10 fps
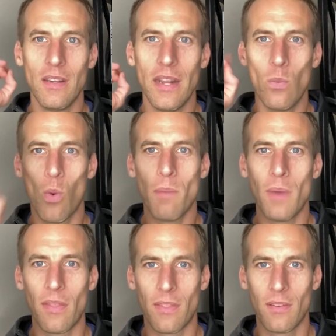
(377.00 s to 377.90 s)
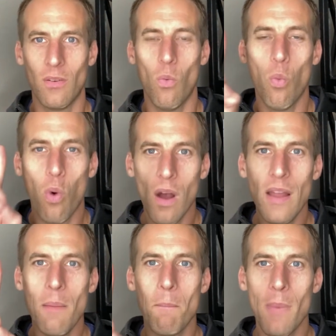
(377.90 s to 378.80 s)
in one month.
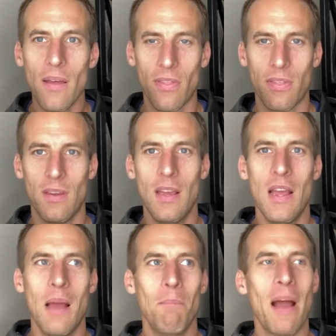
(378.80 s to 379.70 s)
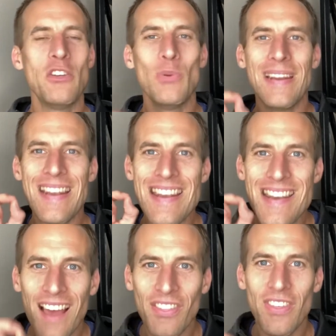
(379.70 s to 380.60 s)
One month by doing
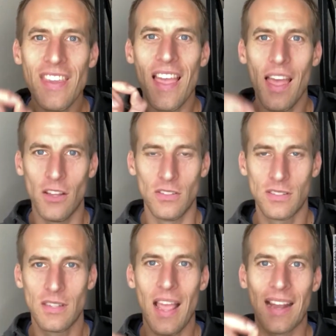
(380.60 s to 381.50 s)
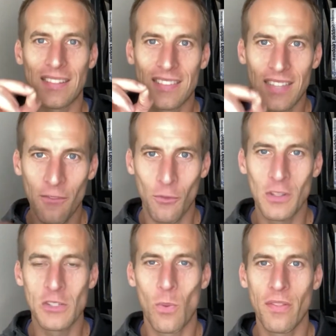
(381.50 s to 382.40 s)
nothing else except for
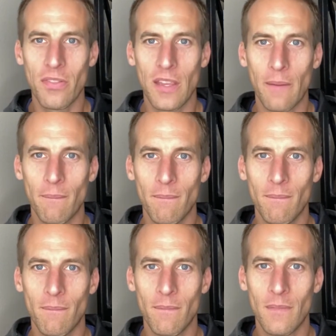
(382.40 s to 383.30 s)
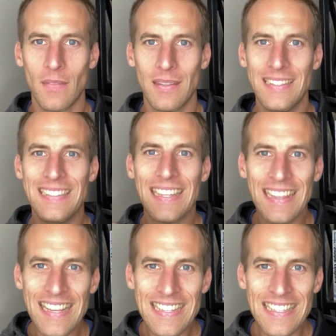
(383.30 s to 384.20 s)
this one thing
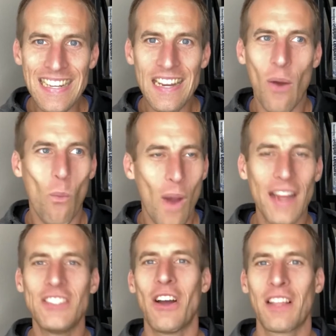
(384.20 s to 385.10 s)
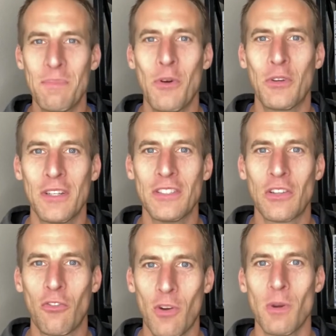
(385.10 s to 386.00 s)
deleting white chocolate mochas
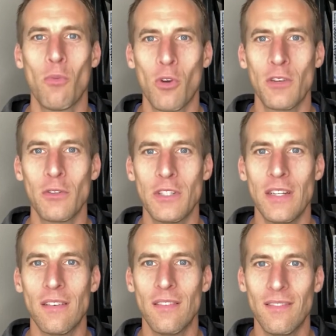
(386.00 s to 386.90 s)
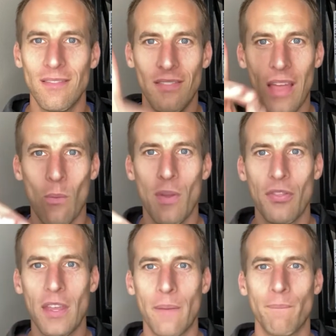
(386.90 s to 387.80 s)
from her morning routine. That one
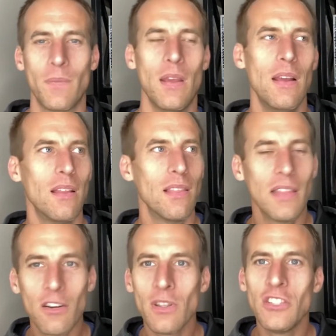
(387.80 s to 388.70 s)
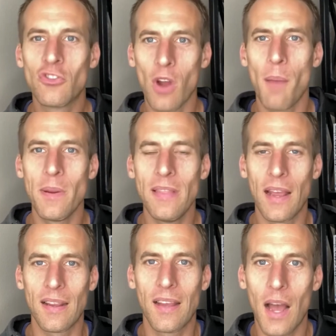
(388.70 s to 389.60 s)
thing. Literally dropping
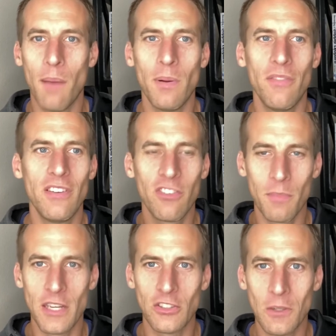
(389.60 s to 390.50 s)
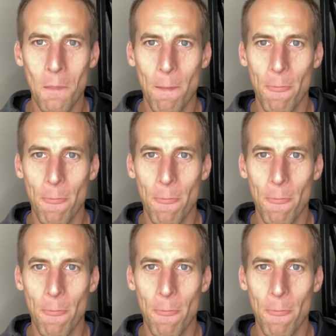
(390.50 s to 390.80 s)
that cup of inflammation